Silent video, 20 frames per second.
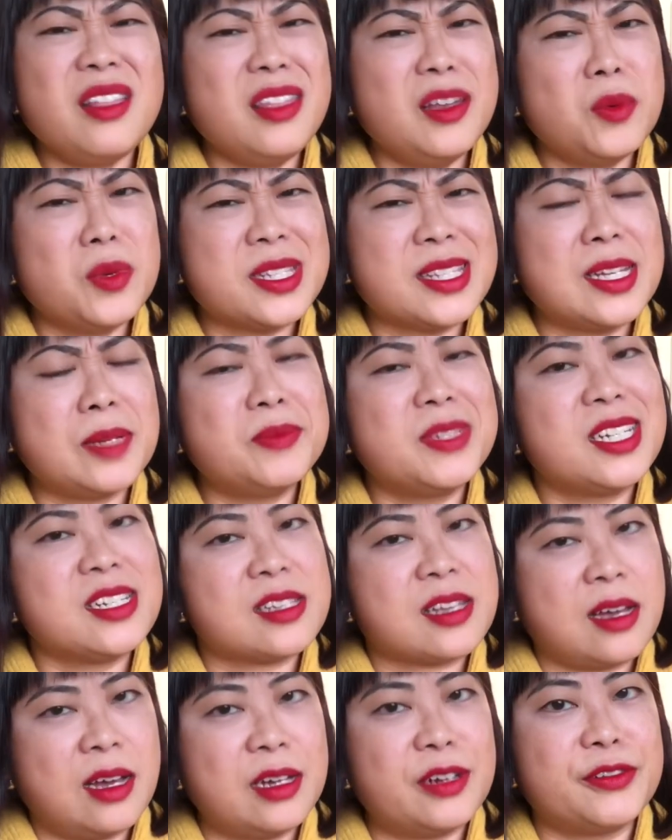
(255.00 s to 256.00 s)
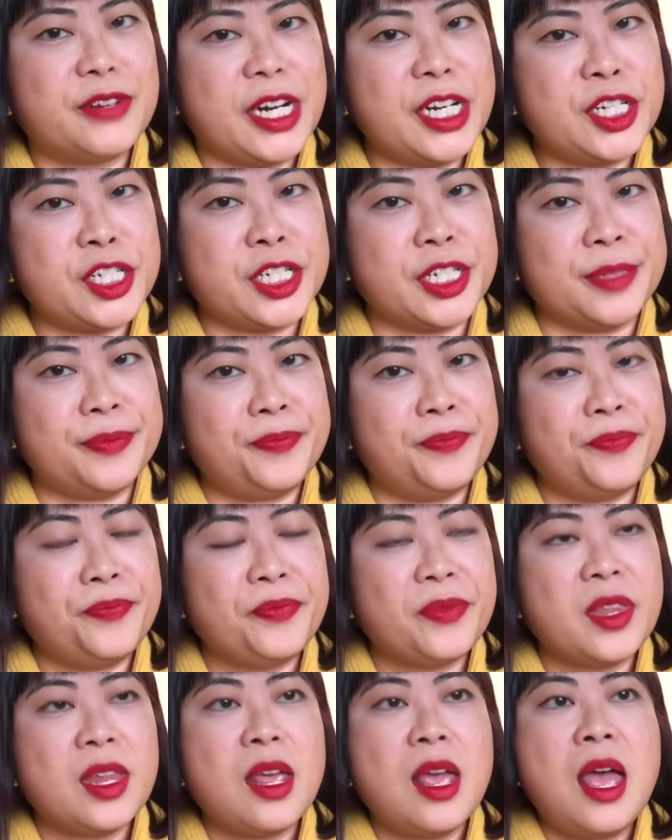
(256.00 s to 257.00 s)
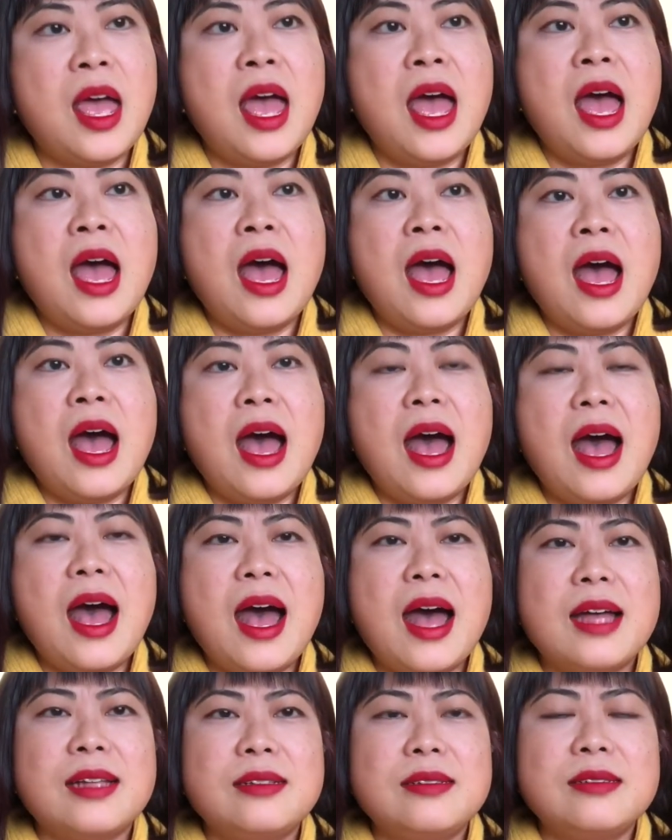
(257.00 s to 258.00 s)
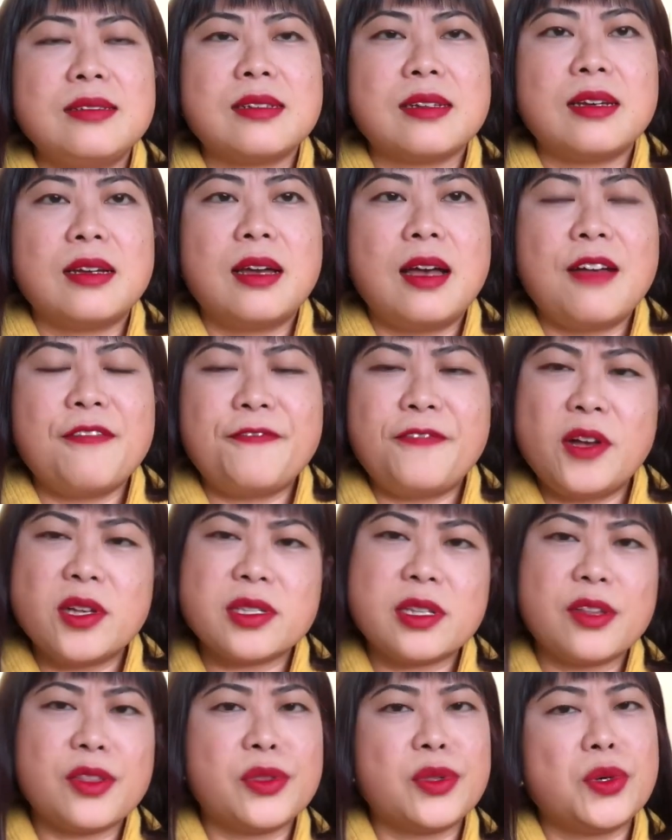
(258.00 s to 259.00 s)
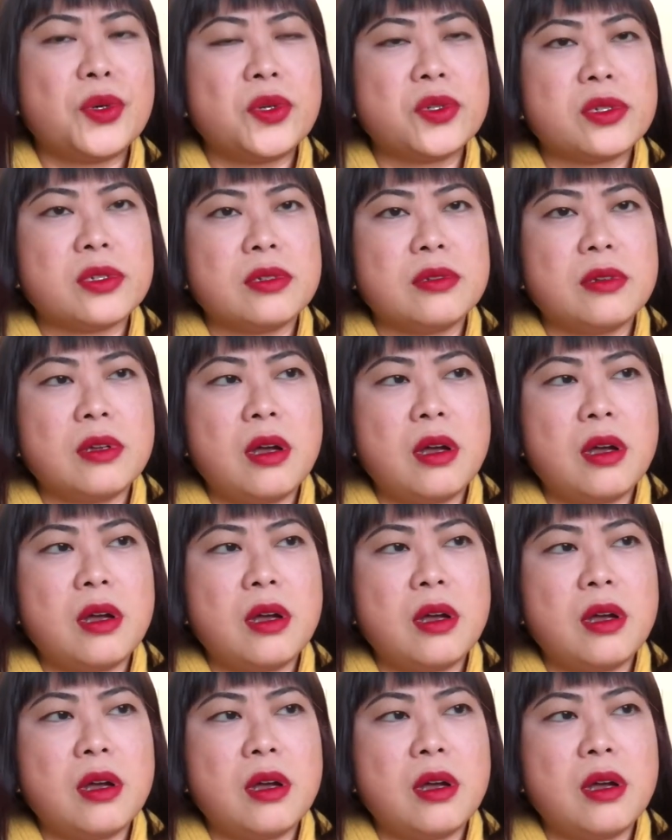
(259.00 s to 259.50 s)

there was some discoloration. And at first I thought,